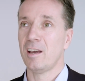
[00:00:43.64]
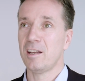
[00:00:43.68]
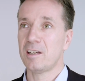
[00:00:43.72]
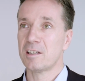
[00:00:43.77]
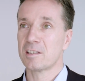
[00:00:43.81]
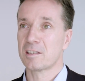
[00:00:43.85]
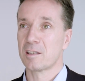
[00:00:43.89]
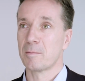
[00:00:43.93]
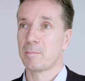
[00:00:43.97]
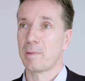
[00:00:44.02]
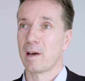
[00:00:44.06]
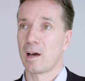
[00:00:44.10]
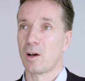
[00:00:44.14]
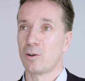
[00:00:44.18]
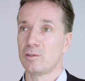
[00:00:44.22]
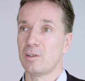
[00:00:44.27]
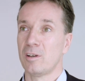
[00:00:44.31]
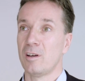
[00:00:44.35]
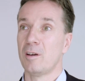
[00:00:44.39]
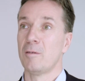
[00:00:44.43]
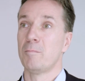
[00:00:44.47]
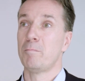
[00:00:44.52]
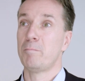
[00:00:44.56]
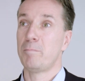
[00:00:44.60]
It is
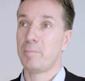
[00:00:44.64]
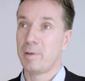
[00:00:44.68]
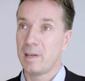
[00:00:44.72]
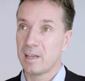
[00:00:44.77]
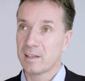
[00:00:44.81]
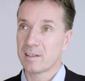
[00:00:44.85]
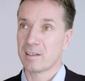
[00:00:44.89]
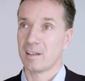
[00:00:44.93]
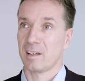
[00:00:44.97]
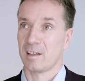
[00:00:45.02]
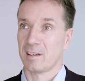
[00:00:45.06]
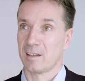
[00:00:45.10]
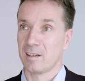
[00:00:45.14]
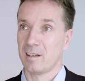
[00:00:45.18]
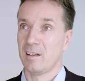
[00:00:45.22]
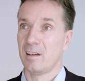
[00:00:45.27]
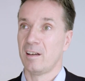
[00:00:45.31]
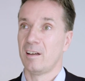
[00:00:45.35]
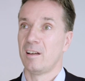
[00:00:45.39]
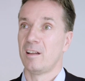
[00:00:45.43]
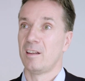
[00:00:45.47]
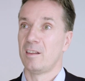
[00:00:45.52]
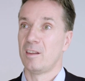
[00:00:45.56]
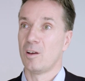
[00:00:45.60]
about picking
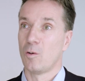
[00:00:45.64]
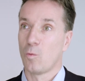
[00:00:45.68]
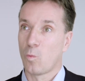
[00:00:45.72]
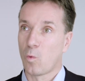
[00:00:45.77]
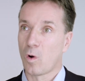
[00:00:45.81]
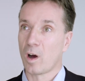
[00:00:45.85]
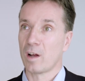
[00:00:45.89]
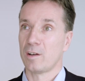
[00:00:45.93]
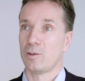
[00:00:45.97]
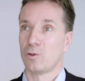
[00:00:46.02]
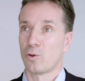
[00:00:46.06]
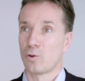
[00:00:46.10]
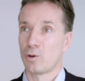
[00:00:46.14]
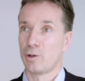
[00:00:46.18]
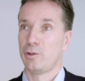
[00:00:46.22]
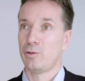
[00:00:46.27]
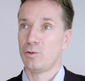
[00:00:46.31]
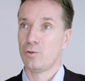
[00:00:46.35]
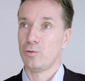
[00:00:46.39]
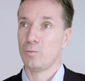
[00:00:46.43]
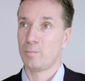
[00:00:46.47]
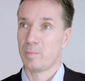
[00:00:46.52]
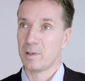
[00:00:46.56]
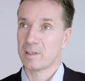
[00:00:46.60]
the one or
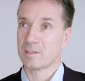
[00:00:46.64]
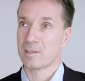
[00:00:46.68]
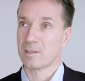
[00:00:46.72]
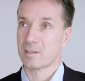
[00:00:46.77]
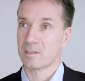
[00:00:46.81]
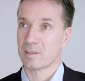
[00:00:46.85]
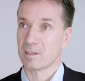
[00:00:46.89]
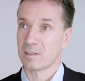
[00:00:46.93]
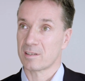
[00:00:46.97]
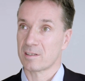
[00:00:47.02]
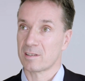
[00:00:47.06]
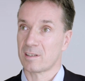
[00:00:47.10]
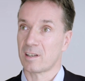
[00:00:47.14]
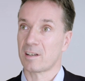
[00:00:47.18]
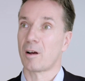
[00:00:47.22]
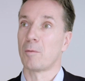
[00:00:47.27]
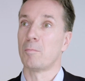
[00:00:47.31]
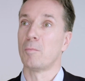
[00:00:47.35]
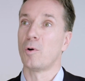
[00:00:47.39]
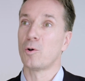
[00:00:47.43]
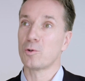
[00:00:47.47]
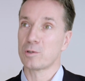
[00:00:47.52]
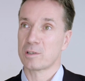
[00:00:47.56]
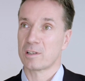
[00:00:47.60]
two businesses that
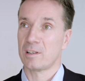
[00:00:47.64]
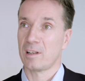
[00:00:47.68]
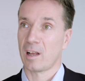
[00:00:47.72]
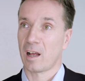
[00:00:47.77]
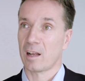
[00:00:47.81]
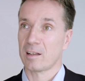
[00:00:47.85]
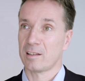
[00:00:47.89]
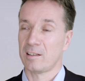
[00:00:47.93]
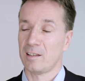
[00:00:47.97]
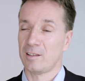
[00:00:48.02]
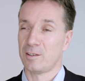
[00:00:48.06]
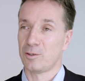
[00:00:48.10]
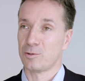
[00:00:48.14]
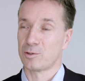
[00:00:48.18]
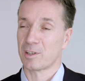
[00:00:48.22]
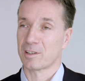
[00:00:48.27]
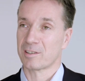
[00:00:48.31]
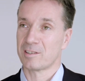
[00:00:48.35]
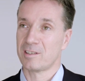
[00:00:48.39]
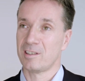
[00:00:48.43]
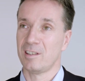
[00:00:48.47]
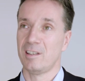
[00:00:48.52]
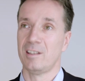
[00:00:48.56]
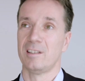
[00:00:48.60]
are most likely to
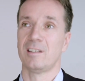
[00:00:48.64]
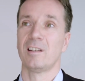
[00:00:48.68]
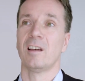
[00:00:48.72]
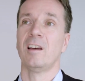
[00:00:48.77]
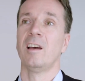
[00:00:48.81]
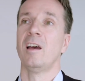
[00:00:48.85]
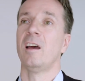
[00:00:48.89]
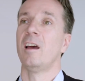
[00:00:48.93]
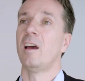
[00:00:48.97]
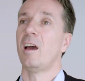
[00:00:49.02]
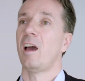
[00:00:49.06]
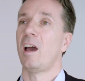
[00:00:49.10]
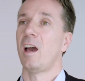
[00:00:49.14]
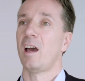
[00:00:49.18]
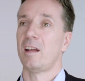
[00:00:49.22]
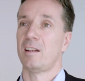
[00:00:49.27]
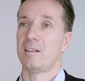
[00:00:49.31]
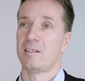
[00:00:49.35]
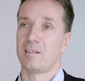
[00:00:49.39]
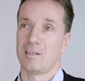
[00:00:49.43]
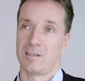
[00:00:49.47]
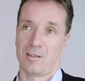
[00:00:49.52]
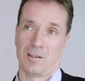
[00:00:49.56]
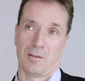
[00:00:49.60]
succeed
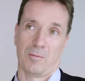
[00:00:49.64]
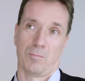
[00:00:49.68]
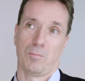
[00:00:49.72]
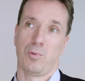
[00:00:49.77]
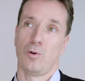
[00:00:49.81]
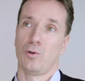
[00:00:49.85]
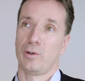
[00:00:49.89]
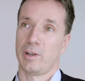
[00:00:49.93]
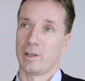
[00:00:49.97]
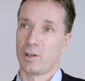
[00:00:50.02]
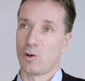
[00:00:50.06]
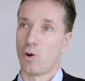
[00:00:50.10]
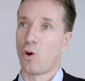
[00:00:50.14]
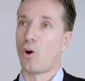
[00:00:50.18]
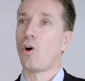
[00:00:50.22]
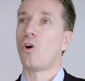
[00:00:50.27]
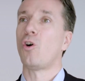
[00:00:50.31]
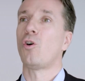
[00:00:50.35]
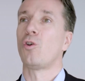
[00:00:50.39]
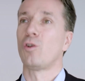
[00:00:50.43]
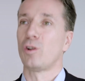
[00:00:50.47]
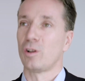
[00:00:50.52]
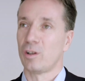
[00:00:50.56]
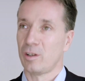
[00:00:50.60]
and putting
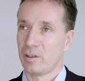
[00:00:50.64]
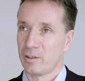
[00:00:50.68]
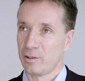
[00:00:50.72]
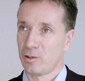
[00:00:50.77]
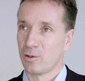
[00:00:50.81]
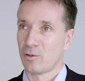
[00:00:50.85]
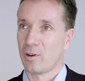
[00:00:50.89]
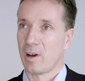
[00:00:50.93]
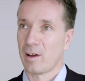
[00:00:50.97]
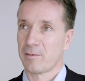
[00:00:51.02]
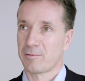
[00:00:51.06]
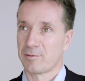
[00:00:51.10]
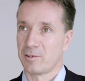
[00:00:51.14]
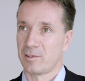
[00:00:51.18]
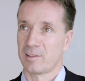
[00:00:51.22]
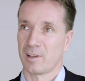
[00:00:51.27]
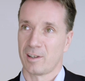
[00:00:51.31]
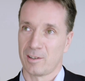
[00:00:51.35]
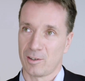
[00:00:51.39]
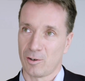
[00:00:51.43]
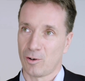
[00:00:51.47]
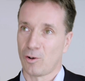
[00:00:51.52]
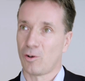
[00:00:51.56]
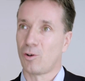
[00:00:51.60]
all your effort
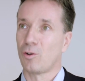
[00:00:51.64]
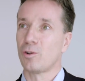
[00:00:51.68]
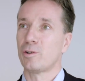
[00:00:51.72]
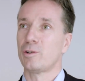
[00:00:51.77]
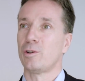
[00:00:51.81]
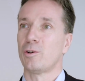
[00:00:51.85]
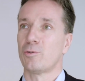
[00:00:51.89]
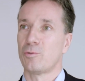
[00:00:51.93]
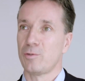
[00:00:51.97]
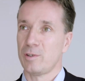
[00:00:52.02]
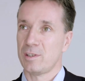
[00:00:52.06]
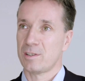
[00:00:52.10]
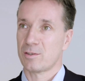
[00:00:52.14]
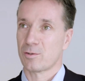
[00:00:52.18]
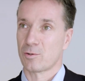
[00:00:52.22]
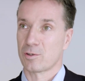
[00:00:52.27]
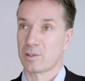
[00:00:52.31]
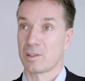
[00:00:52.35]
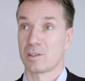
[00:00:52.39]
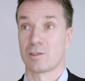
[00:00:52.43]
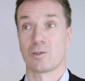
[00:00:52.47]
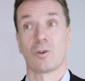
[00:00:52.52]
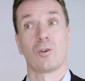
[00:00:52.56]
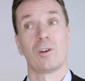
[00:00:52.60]
and all your
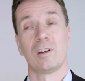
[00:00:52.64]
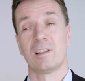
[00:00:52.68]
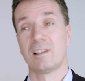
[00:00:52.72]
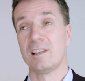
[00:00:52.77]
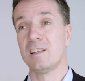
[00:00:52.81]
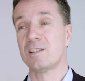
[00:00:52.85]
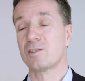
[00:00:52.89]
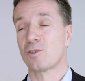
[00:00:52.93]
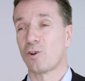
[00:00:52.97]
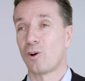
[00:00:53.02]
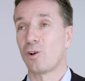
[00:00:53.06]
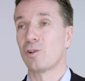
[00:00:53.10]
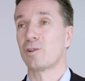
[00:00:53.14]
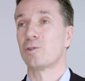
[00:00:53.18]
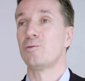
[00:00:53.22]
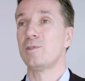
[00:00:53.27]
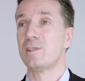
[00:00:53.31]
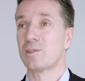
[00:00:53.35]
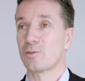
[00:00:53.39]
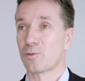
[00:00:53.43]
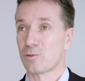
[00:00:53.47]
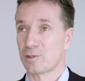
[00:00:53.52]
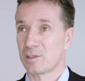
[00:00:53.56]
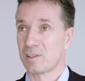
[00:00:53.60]
resources, or at least all the
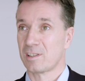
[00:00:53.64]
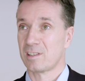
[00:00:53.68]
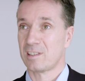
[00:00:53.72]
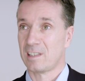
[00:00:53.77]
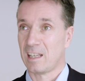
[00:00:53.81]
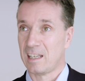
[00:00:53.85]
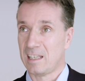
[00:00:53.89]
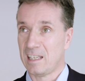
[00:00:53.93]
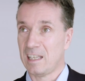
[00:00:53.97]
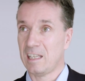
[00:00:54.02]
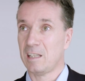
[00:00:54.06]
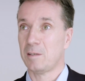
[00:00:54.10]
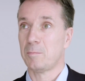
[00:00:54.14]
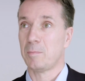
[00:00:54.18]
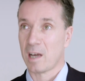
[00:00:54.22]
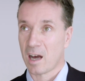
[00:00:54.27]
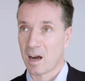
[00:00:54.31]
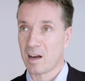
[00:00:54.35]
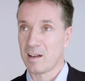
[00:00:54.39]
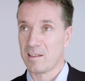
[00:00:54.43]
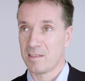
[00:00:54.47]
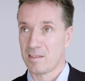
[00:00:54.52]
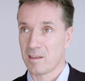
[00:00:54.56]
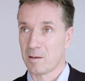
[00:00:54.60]
resources they need,
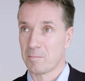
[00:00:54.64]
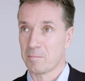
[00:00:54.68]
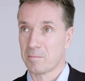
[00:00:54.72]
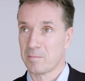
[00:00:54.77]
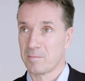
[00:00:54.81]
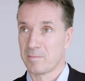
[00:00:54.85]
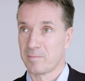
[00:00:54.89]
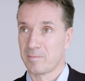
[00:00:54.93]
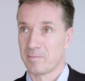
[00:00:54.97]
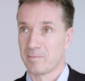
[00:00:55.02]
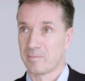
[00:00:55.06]
behind them.